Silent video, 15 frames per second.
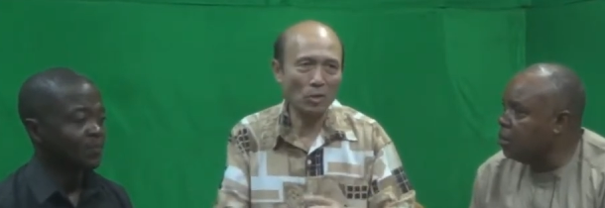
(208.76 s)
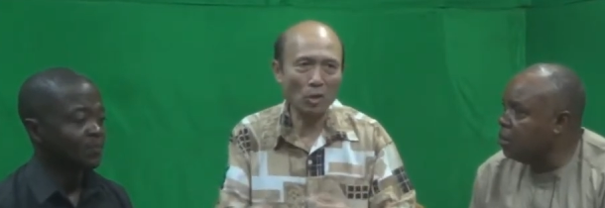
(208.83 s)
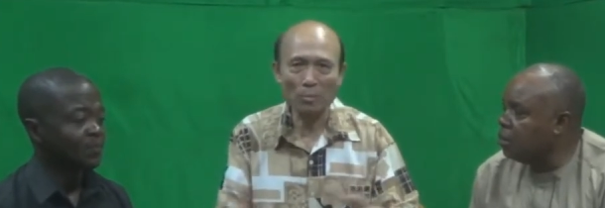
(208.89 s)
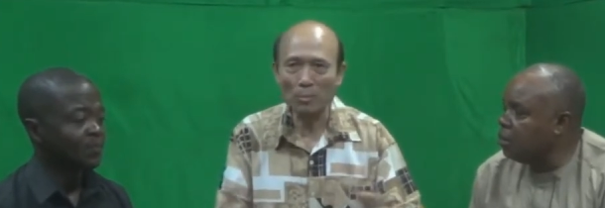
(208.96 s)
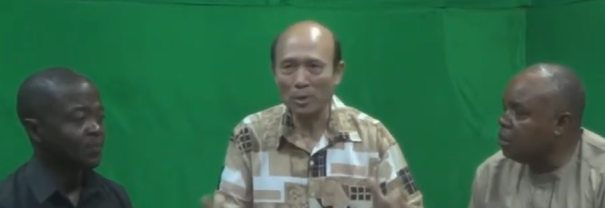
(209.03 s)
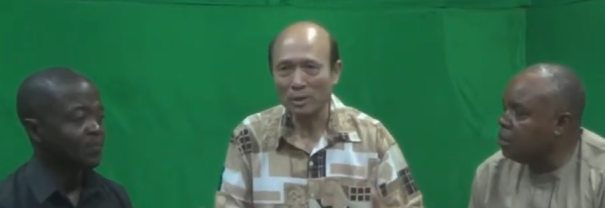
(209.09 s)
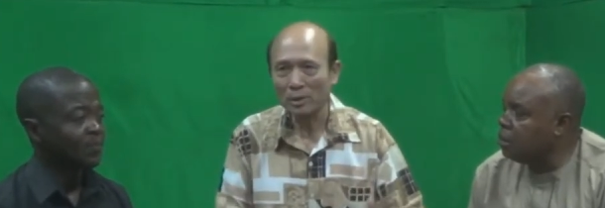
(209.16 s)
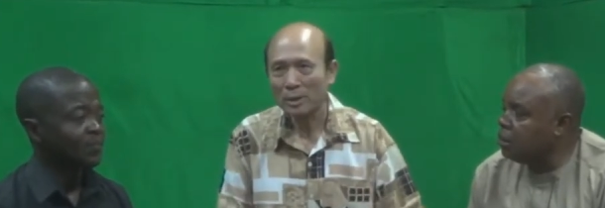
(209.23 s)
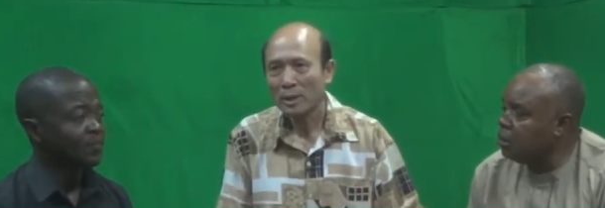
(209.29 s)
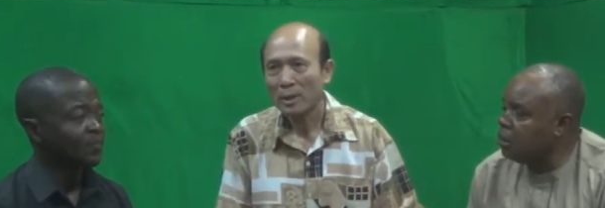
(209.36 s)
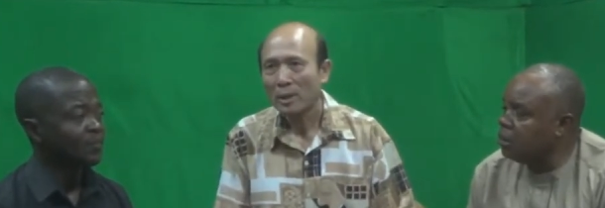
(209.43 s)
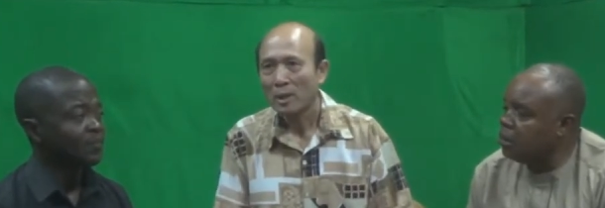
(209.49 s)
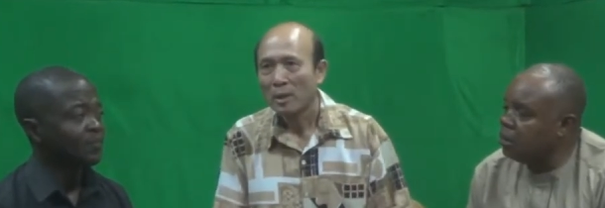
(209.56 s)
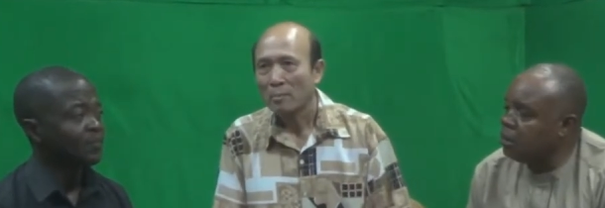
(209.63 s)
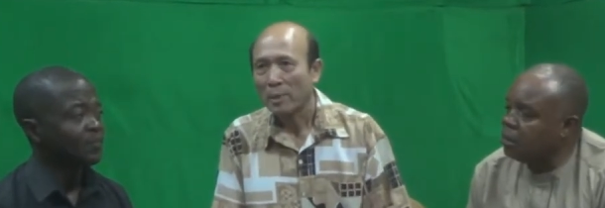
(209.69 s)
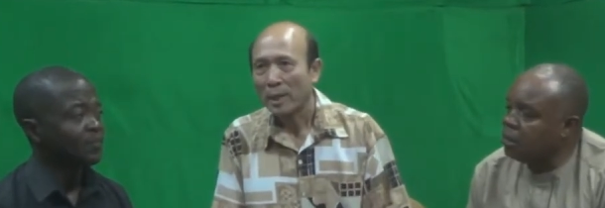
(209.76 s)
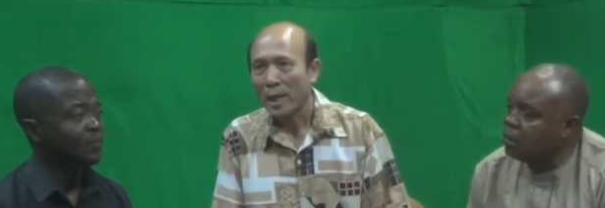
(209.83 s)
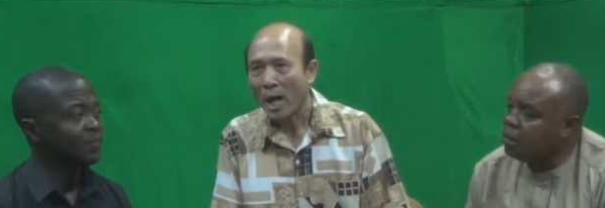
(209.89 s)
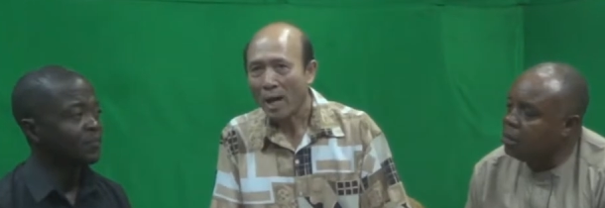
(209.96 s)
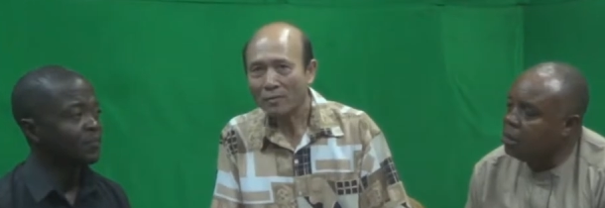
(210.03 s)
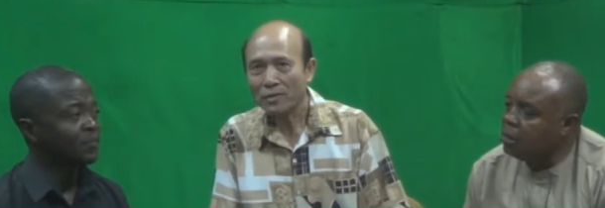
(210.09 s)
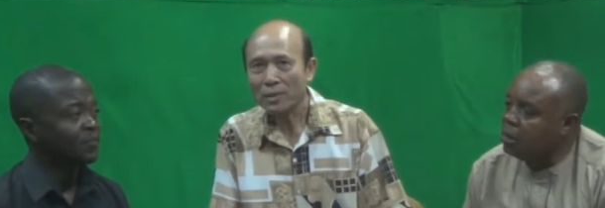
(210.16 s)
Speaker 1: normal. But
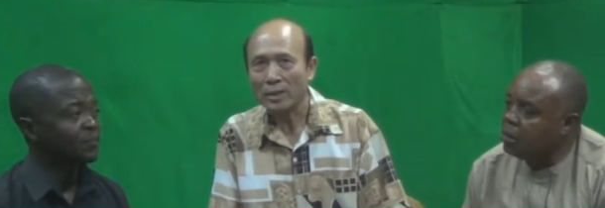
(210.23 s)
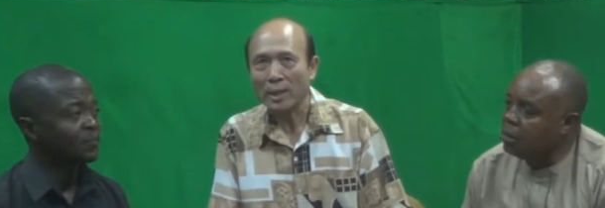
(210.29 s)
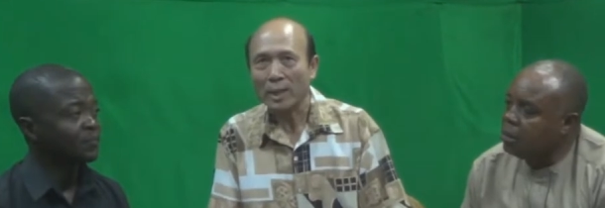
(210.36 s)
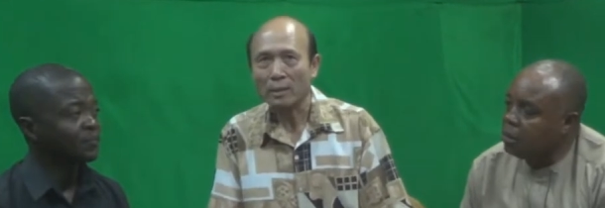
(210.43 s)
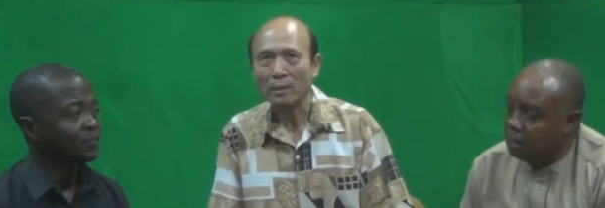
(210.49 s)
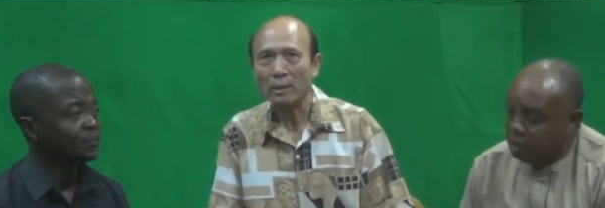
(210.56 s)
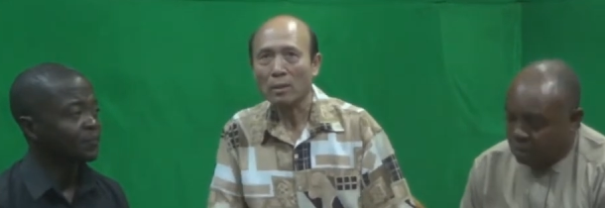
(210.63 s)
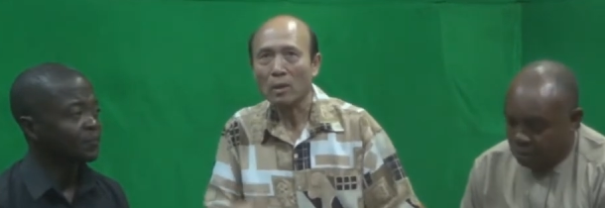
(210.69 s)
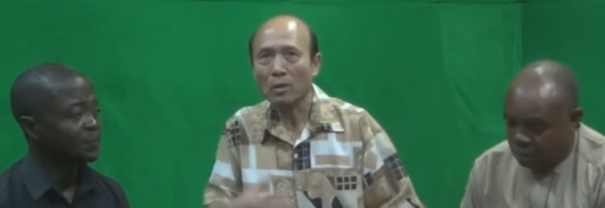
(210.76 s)
after that, the